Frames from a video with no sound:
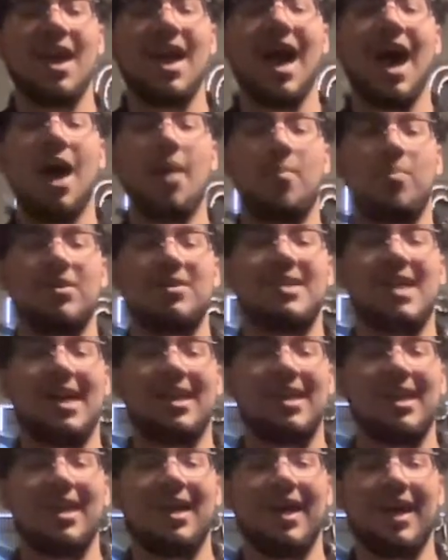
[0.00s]
at
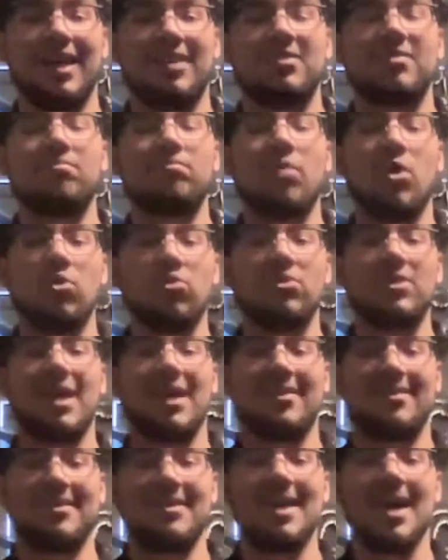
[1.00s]
protecting against most
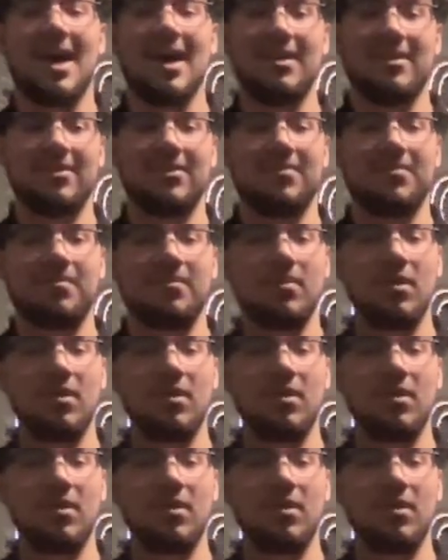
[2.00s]
STIs,